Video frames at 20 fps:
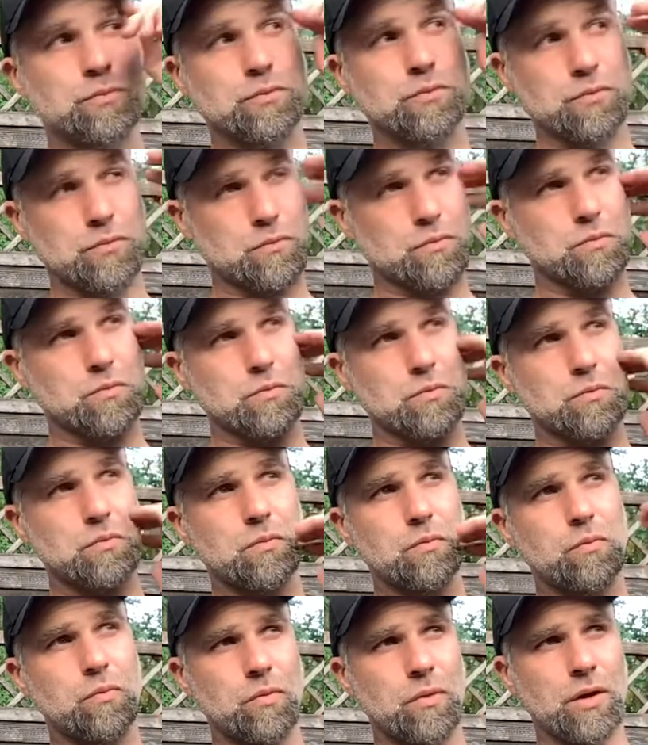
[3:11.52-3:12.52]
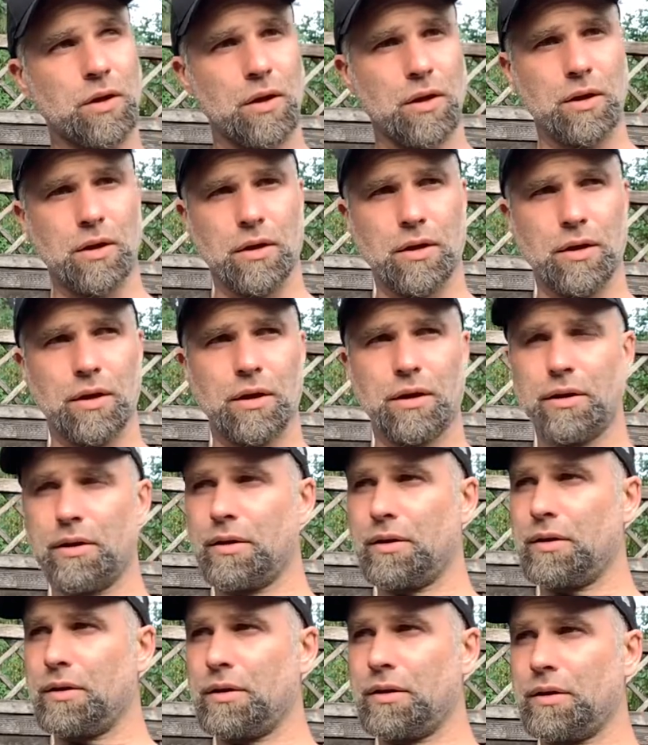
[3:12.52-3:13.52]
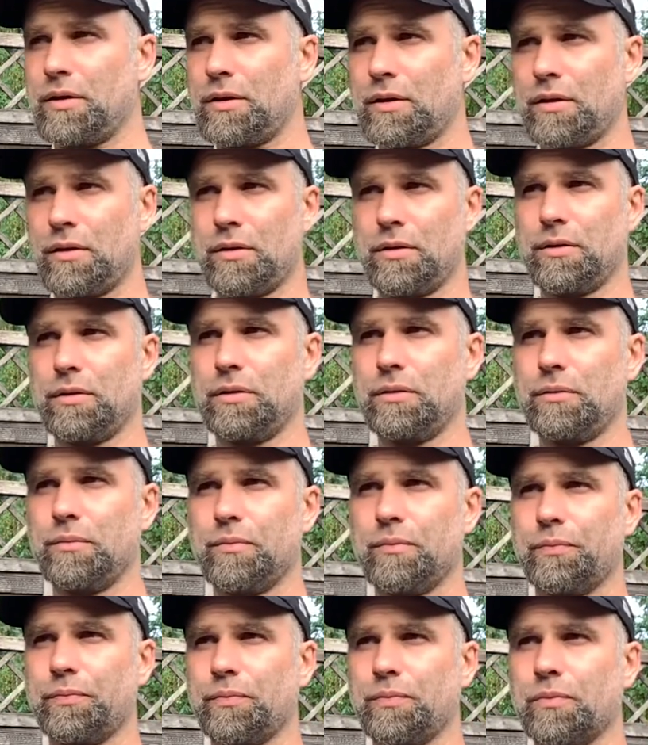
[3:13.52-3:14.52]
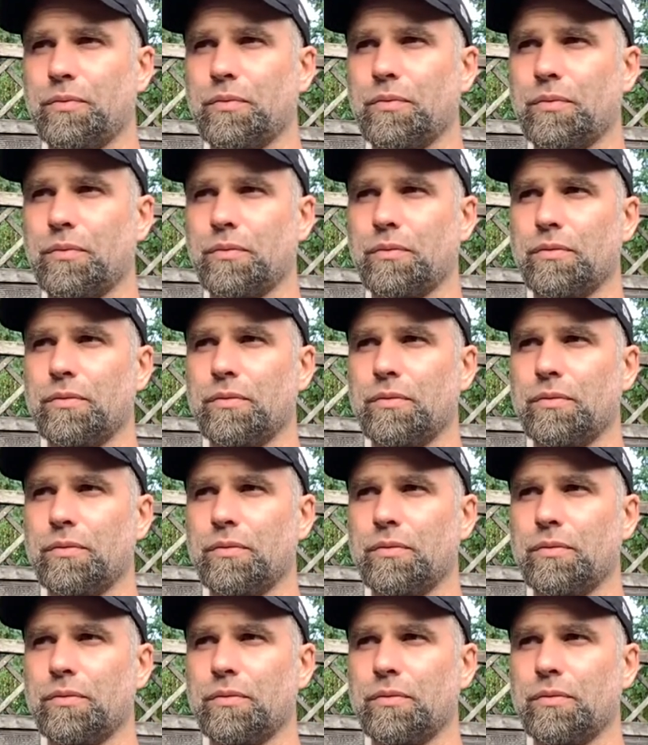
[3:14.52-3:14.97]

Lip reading: (no one is talking)